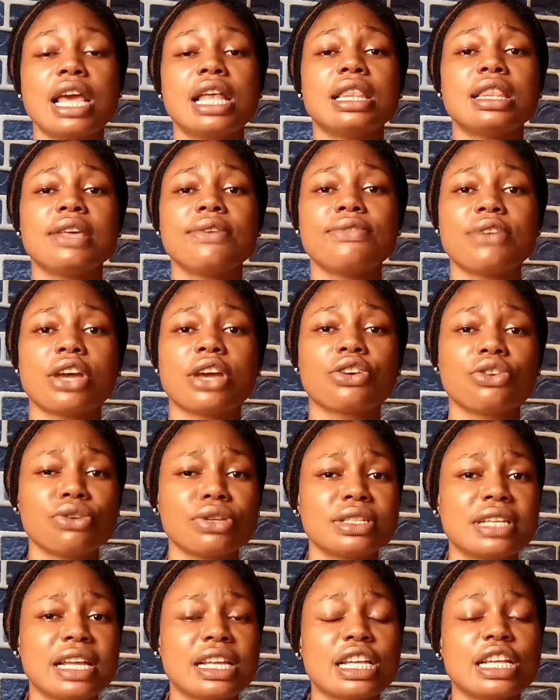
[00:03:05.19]
Nivea
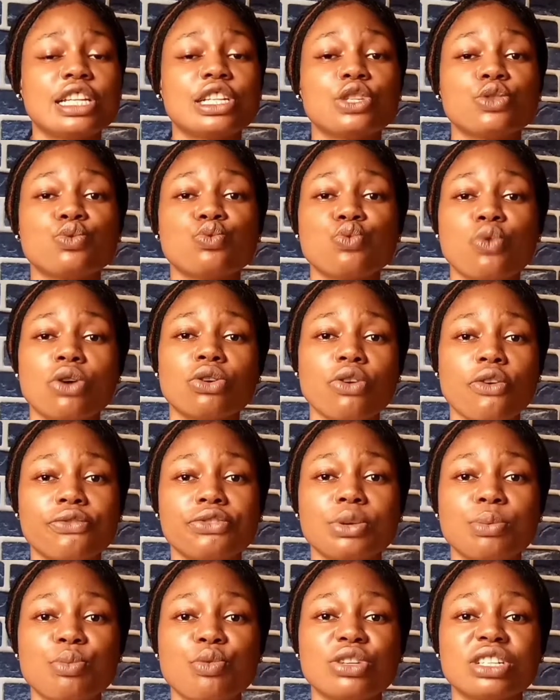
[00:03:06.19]
Q10 is one of the
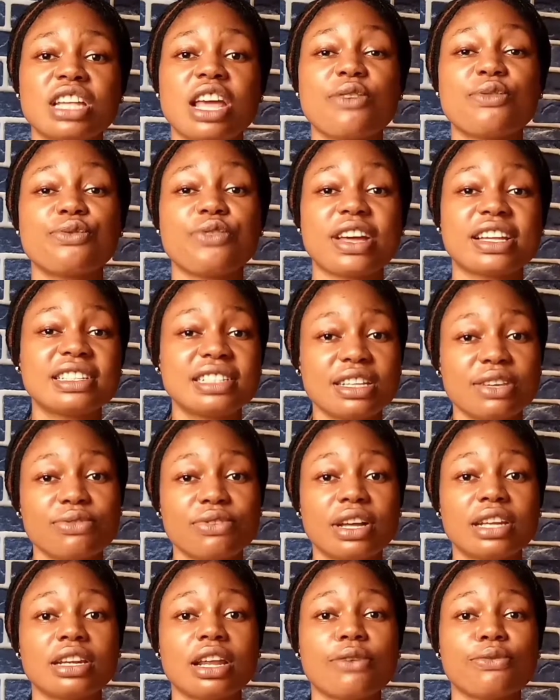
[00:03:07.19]
most effective
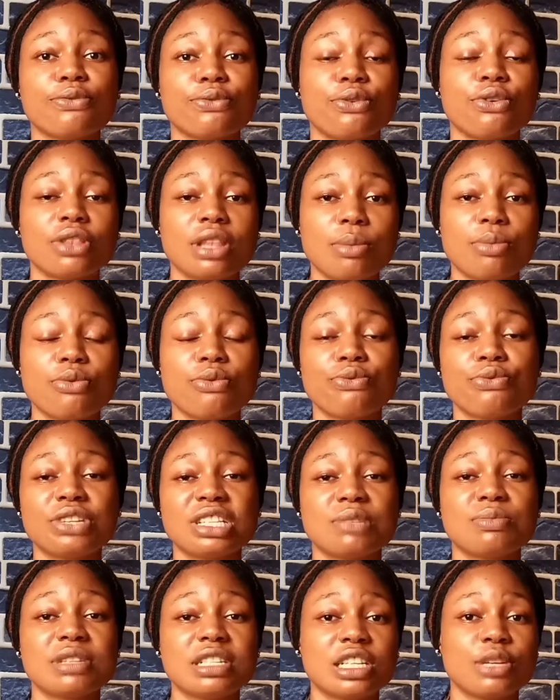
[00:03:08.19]
and affordable
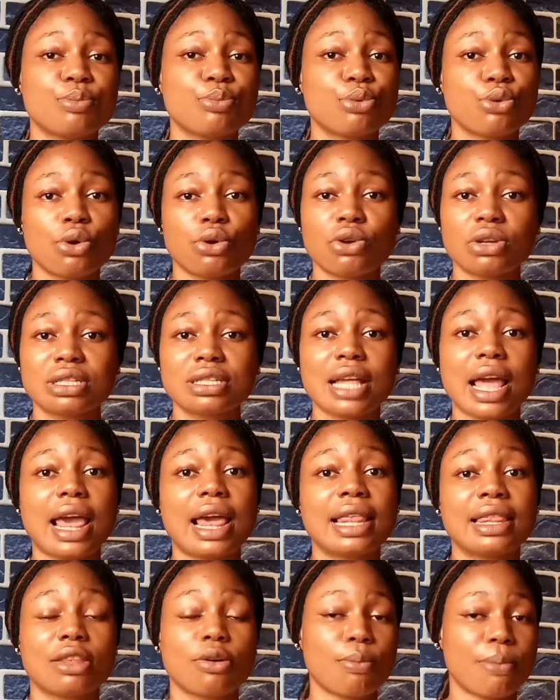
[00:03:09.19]
vitamin C products
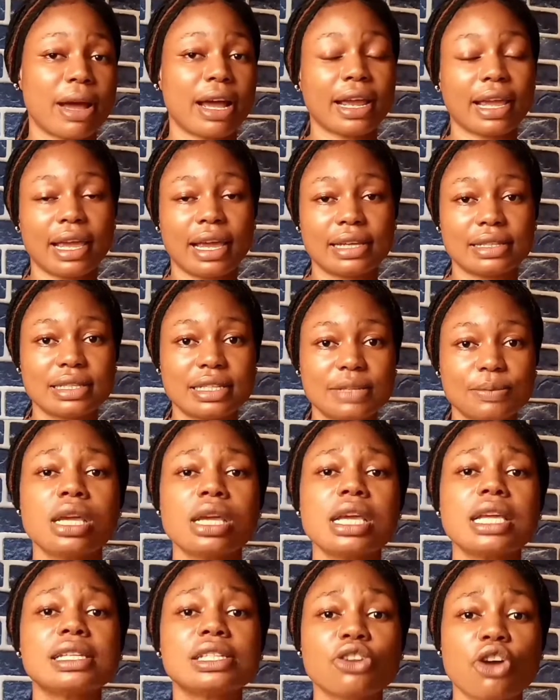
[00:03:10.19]
in the market.
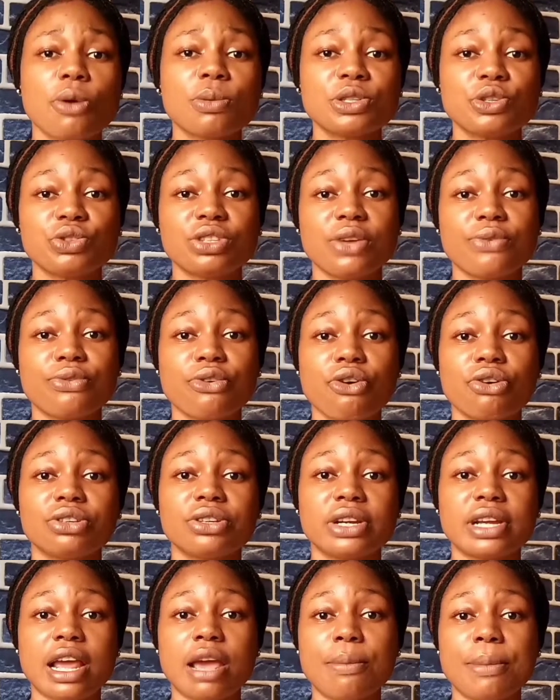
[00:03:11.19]
It comes with a
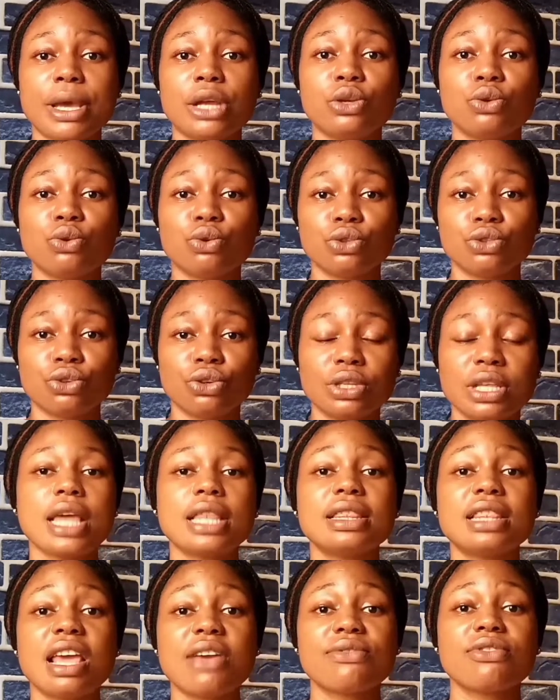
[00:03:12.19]
400 ml lotion.
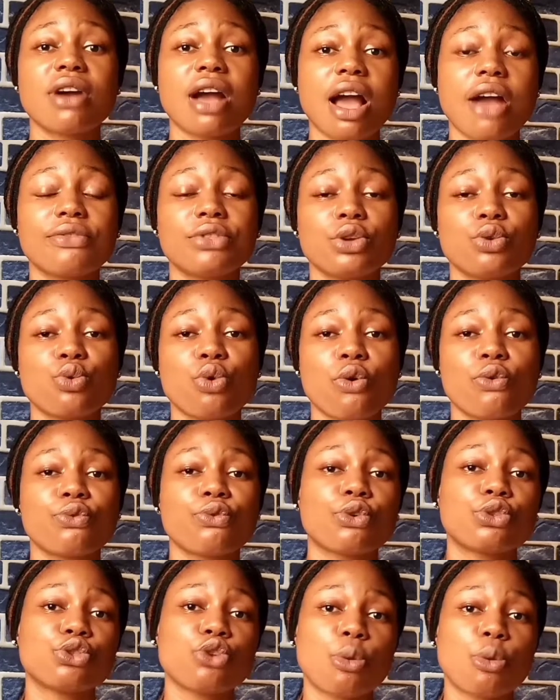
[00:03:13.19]
They even have the one
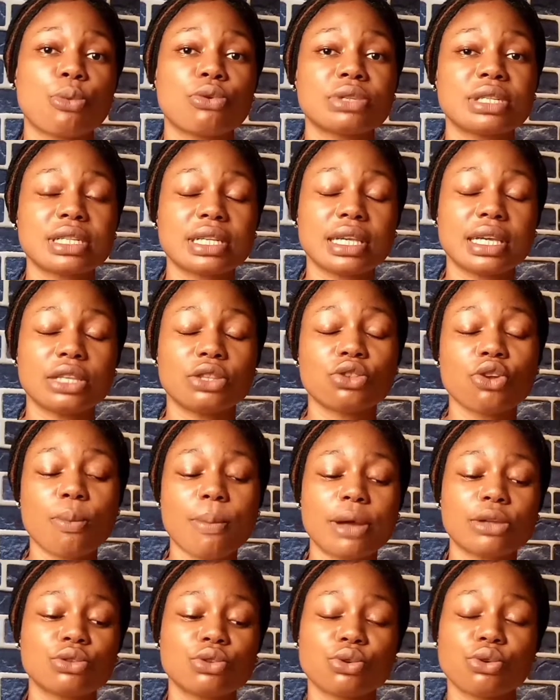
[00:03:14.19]
for normal skin,
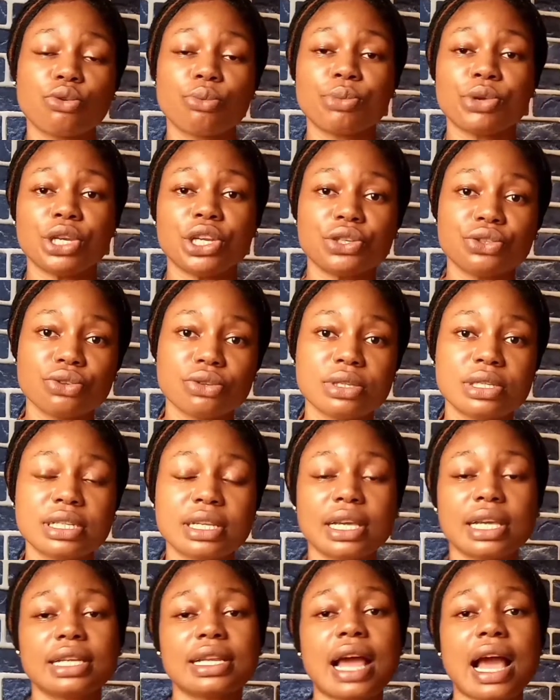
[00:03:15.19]
normal to combination
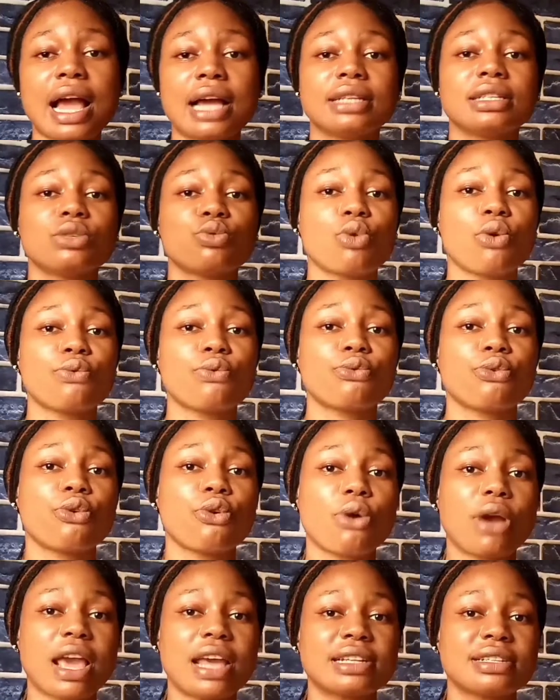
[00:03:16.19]
skin, and the one for
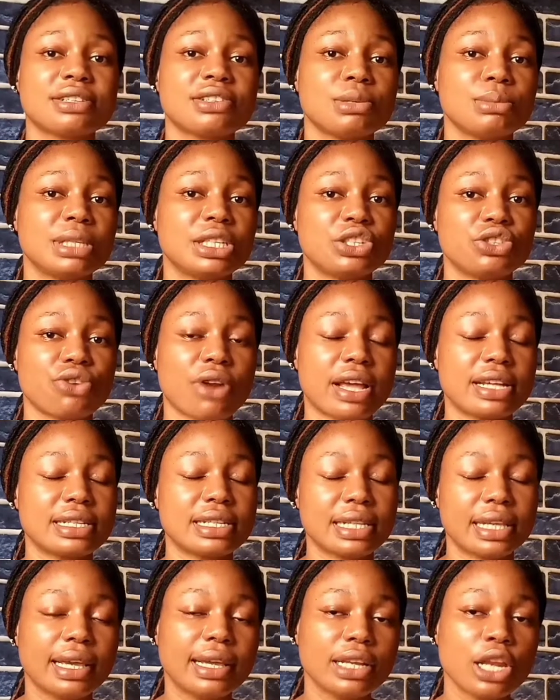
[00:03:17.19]
extremely dry
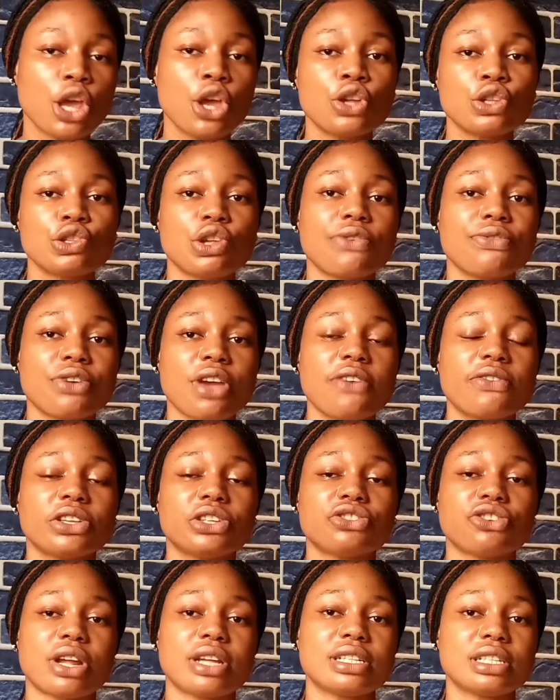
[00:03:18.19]
skin. So if you have a
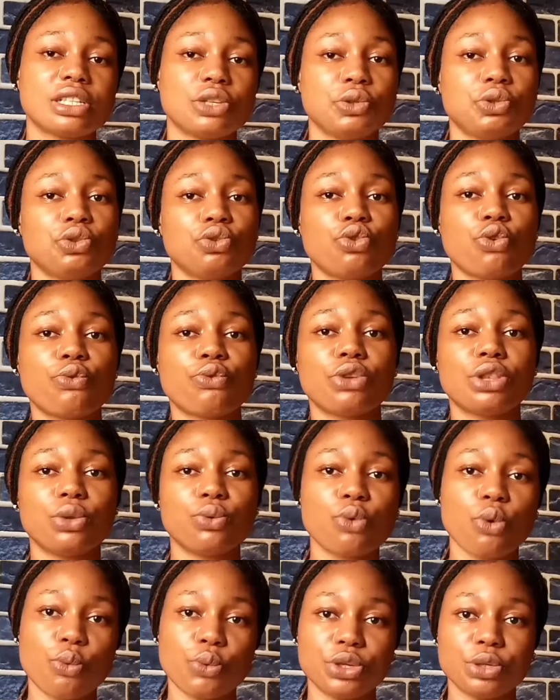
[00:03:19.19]
dry skin, you should go for the
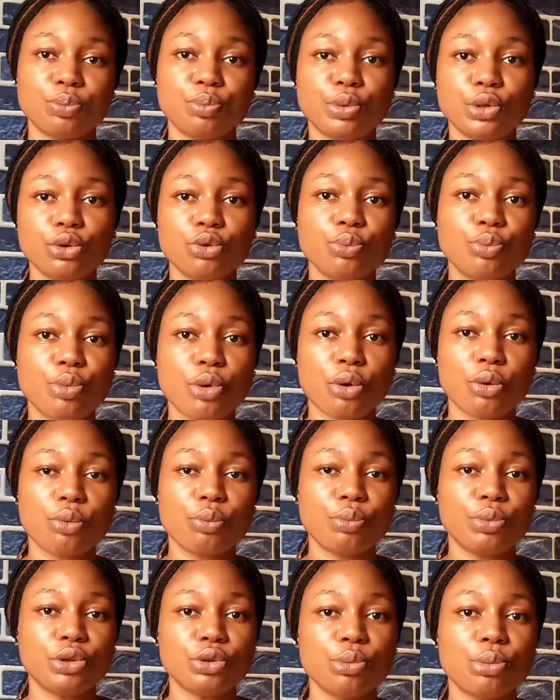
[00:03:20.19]
one with blue, bo
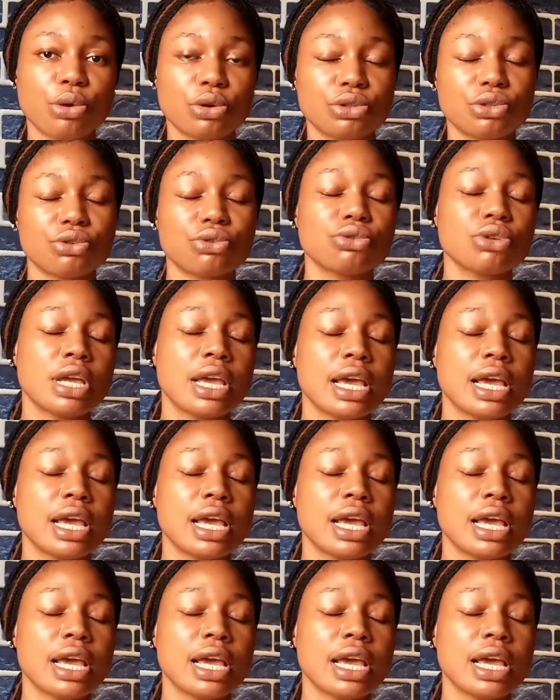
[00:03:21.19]
blue bottle.